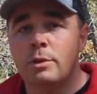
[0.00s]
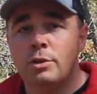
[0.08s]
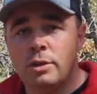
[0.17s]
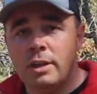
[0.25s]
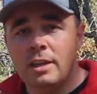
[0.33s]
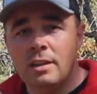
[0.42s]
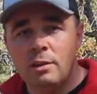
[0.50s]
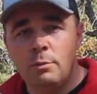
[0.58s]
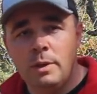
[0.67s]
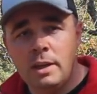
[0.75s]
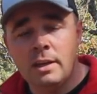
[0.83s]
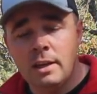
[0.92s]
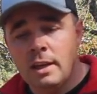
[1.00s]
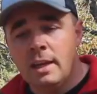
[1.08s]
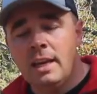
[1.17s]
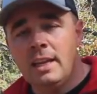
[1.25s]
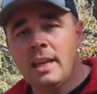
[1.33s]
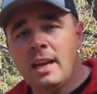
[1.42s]
them to drink it a little bit,
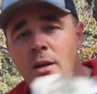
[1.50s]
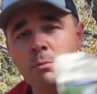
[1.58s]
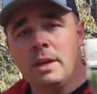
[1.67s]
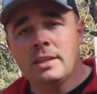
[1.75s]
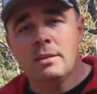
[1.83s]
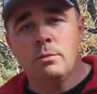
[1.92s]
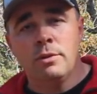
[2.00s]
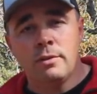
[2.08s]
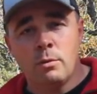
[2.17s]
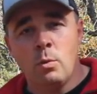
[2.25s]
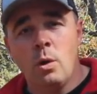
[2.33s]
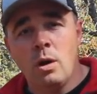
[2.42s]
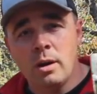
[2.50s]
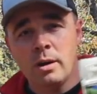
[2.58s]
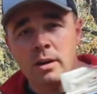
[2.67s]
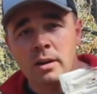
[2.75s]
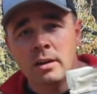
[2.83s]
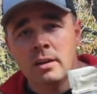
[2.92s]
and then I'll mix it with their
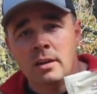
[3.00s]
water